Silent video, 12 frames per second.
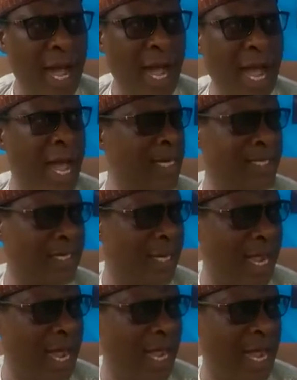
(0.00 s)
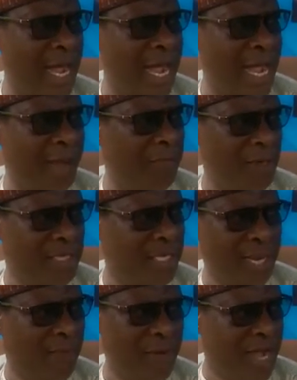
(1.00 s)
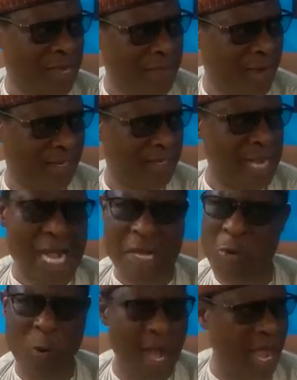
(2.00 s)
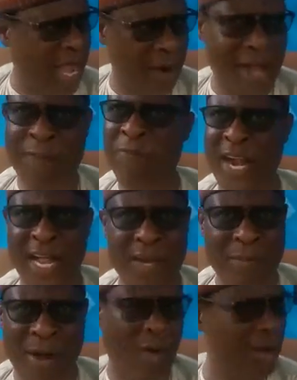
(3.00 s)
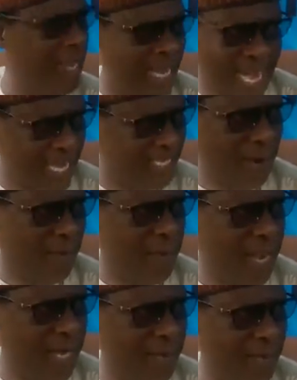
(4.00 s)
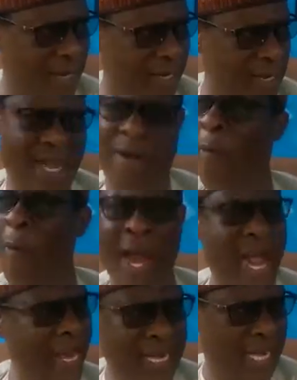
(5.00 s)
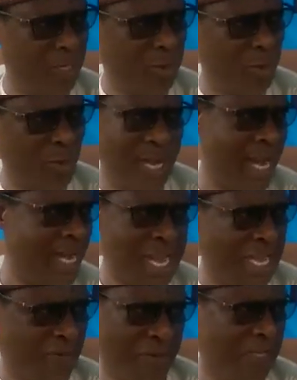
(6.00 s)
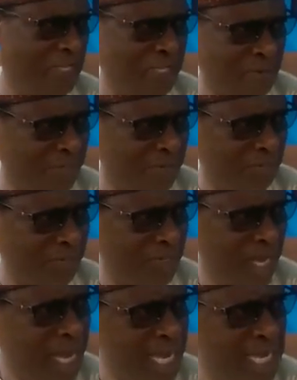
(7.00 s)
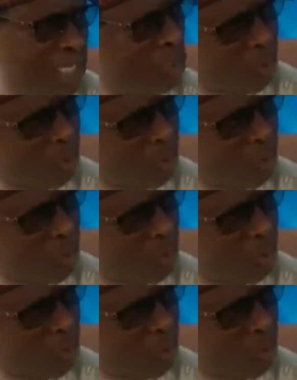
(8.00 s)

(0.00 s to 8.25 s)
And I have not seen a Fulani man anywhere, a Nigerian Fulani man, rearing cattle with an AK-47. It is